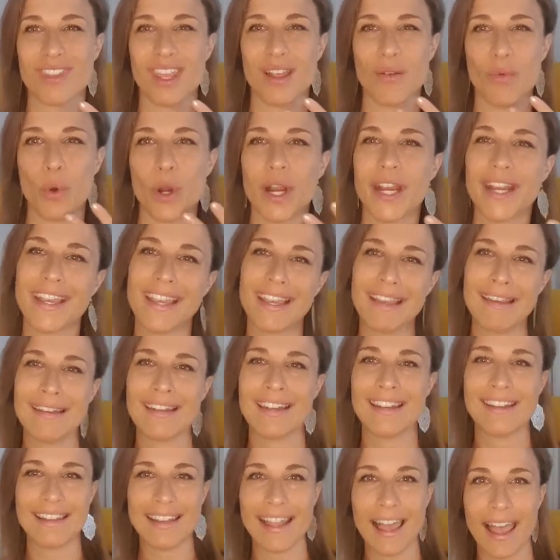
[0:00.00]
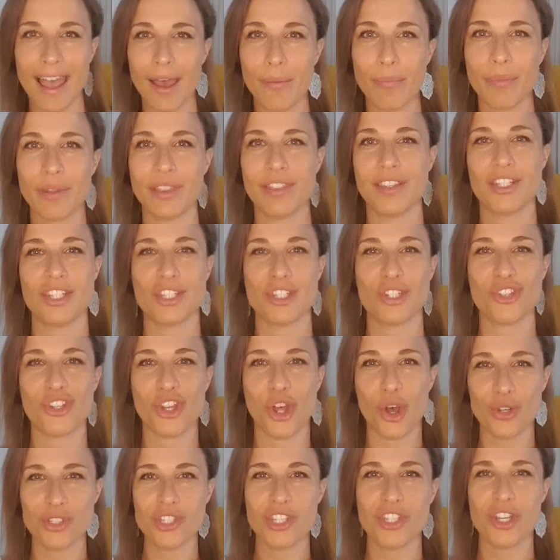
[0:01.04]
working in a lab, but this could
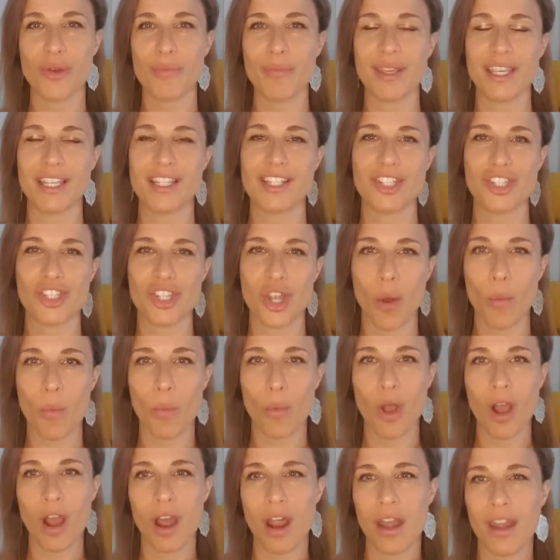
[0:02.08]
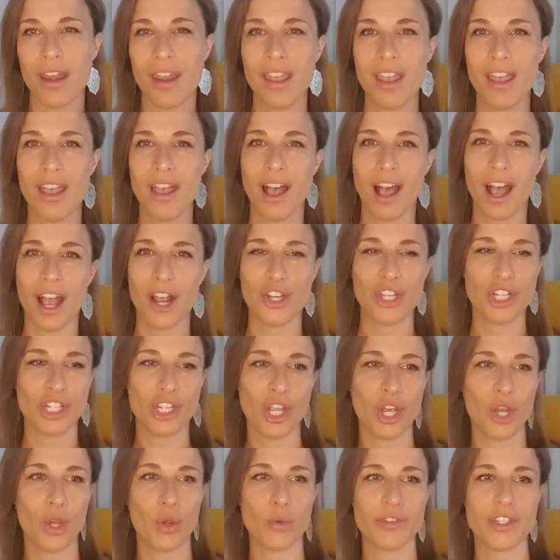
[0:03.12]
also be someone, I don't
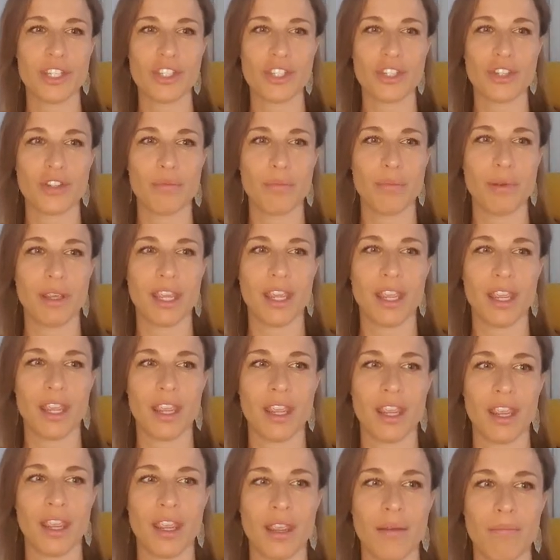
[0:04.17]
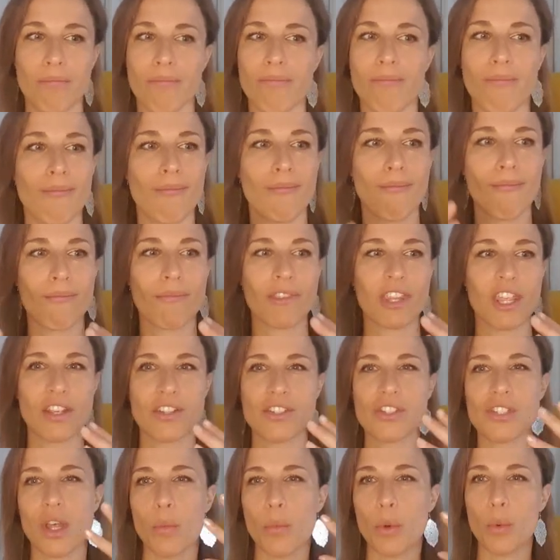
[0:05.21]
know, this could be
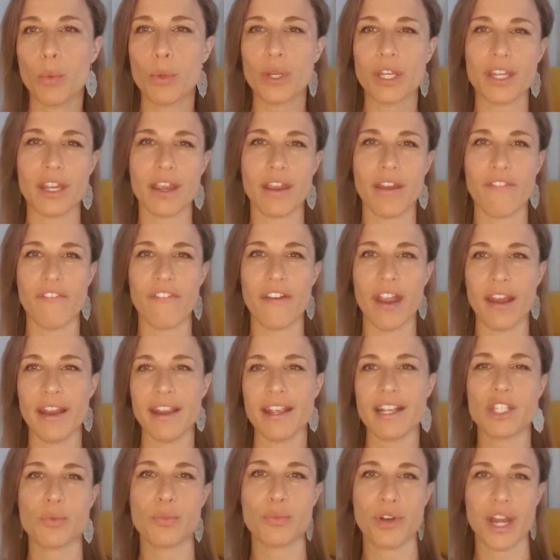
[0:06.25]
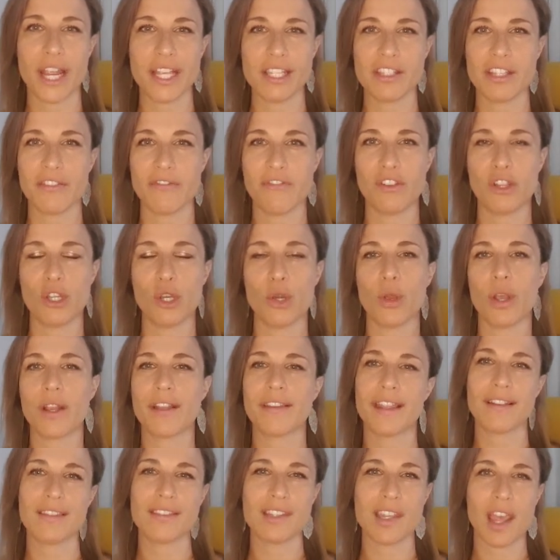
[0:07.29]
someone with a very expressive look
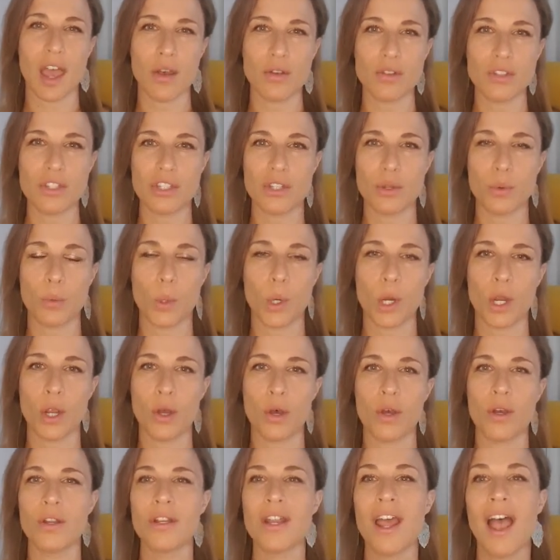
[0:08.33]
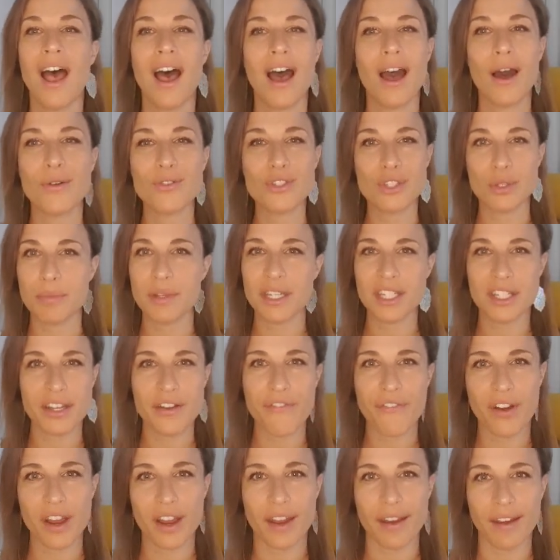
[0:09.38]
that tells the world how to be
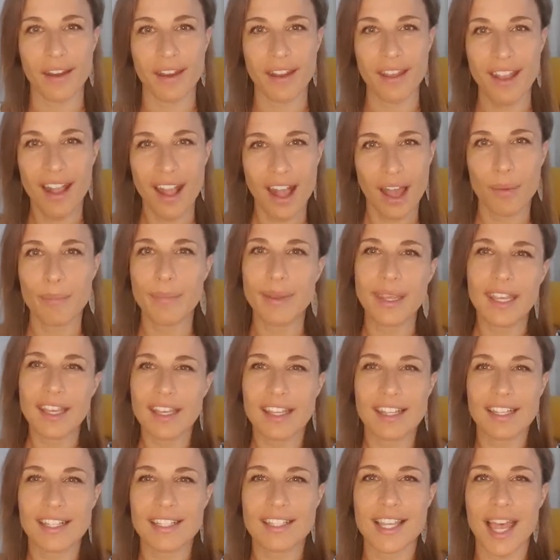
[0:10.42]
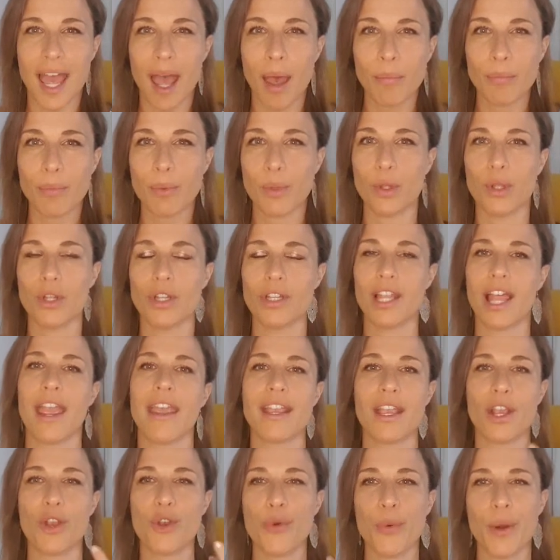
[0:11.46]
different and being an example
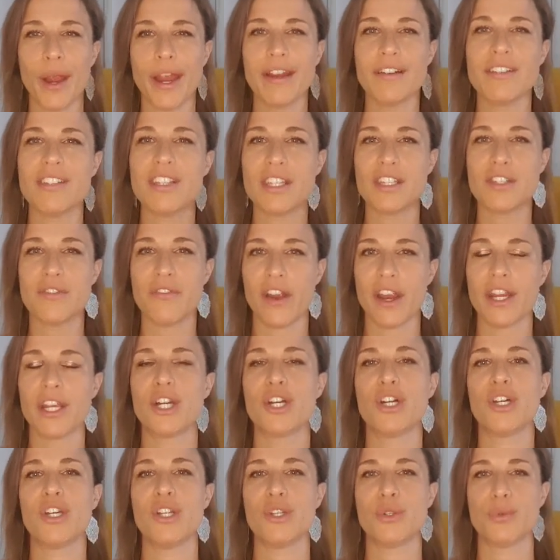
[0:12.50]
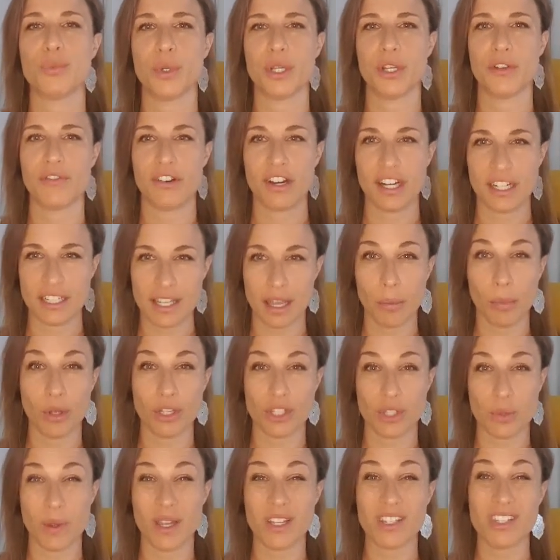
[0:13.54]
like aquarius is very good with for example
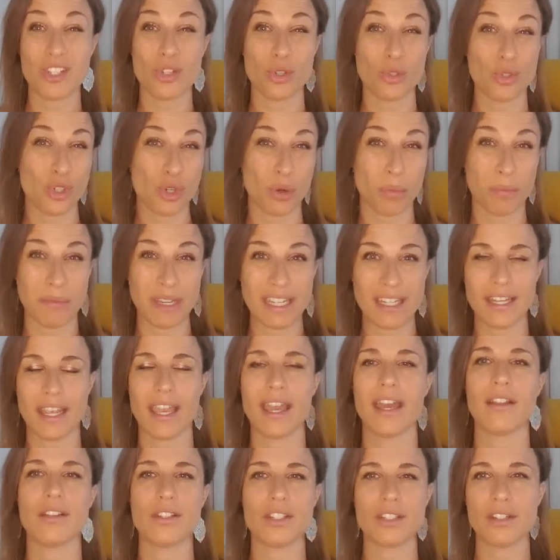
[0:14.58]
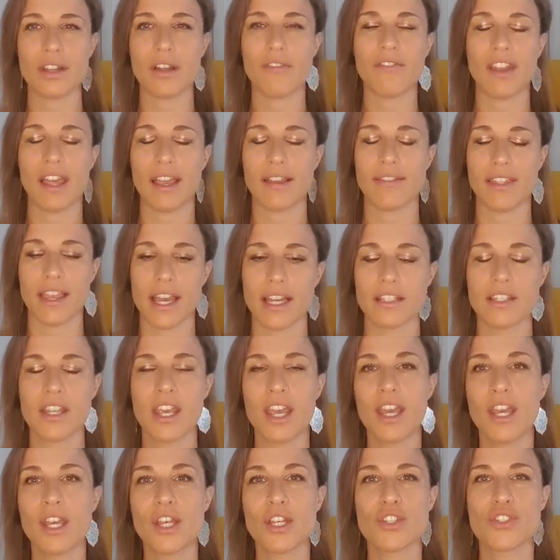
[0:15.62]
as well as social media stuff like that
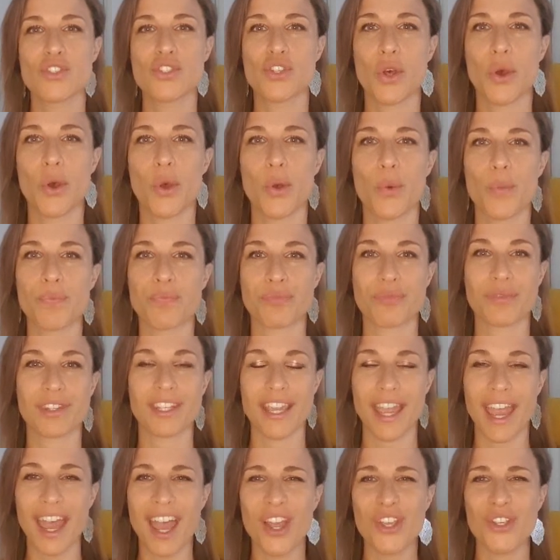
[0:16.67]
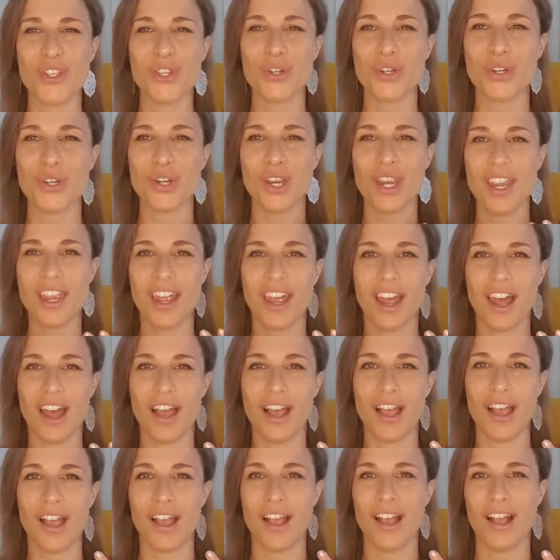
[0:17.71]
so yeah you're
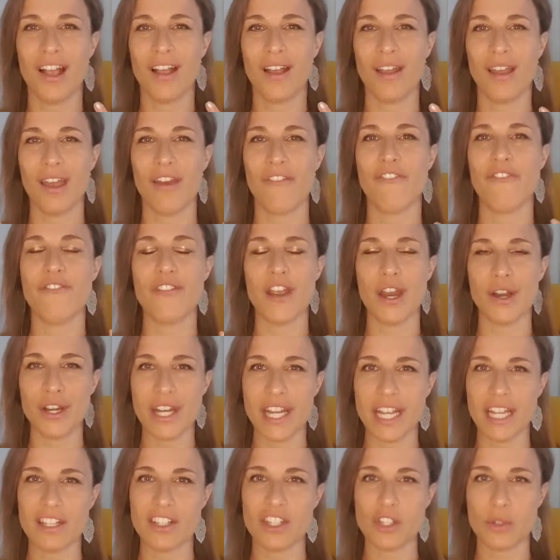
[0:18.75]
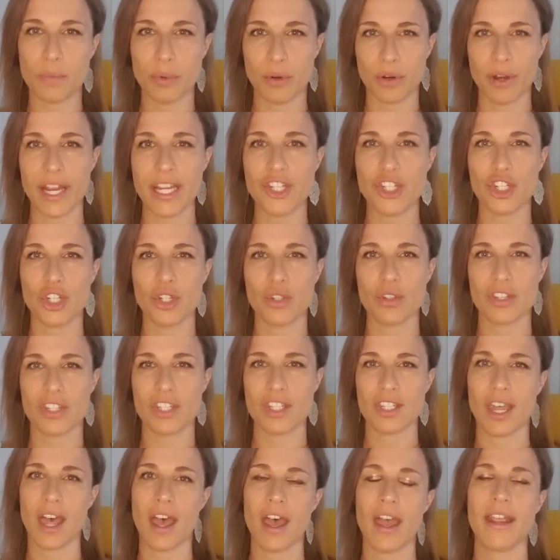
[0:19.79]
uh, a very inspirational
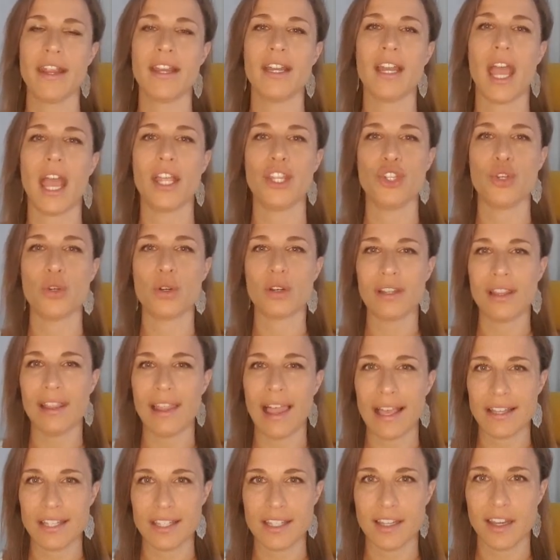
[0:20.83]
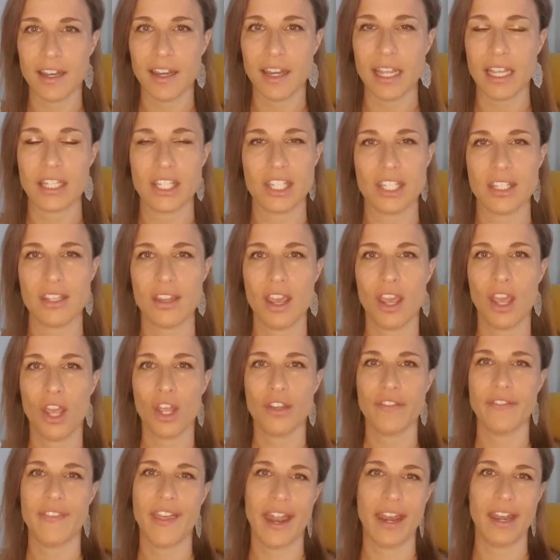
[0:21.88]
sign and your lesson is
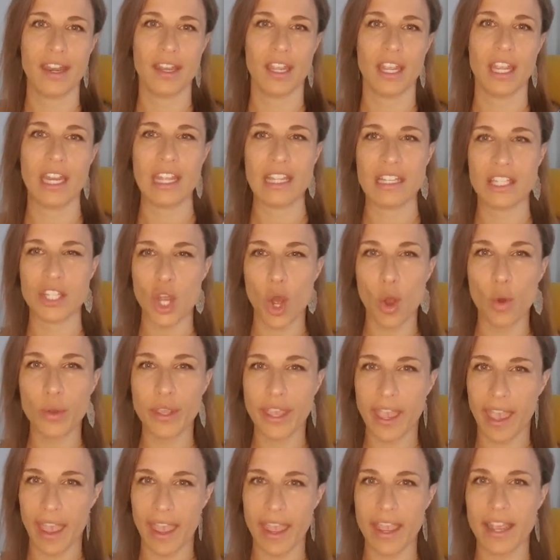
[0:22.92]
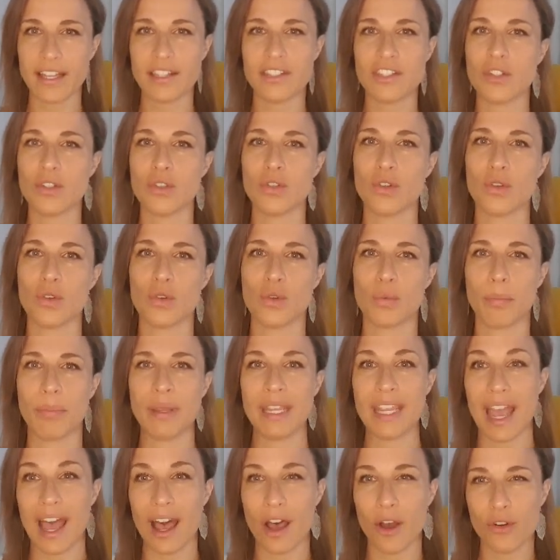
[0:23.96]
that it is okay to
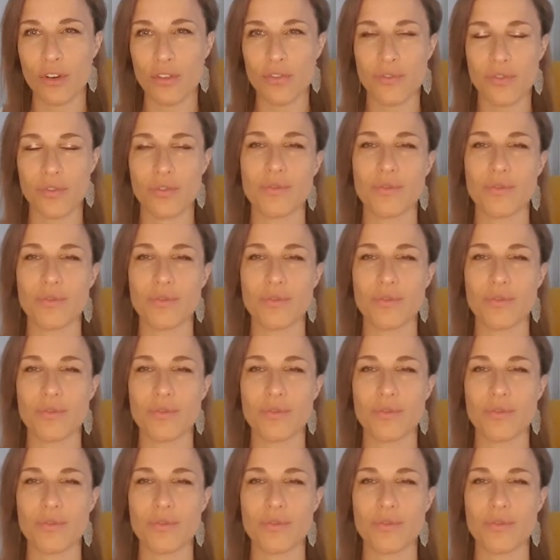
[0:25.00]
be out of